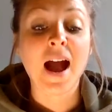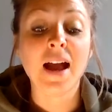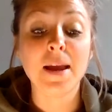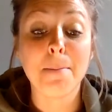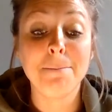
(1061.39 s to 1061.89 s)
I
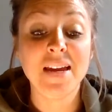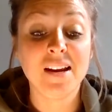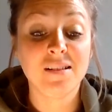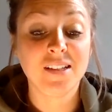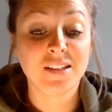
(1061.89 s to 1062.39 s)

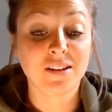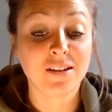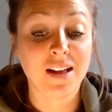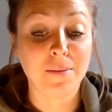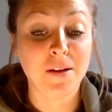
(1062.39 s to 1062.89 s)
immediately started
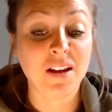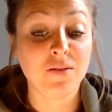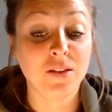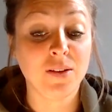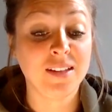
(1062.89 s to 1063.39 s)
clapping
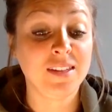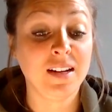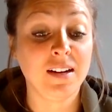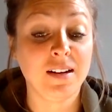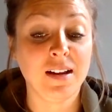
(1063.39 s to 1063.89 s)
even though I'd seen
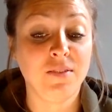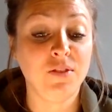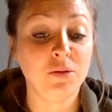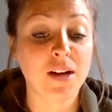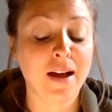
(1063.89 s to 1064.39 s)
it a
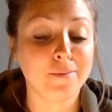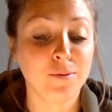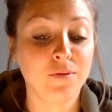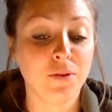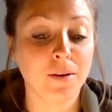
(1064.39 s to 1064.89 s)
few times
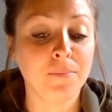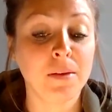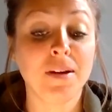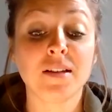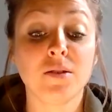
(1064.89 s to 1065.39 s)
before
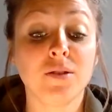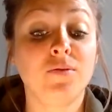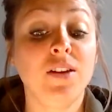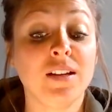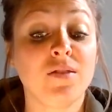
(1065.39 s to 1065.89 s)
because it was
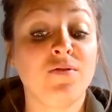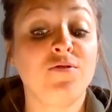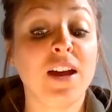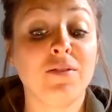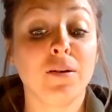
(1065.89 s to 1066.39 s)
Via's
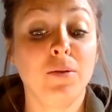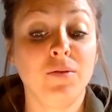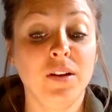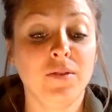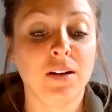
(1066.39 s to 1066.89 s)
favorite
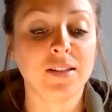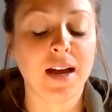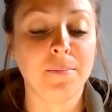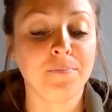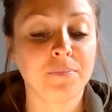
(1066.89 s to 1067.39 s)
movie of all
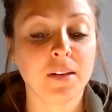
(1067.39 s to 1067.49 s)
time.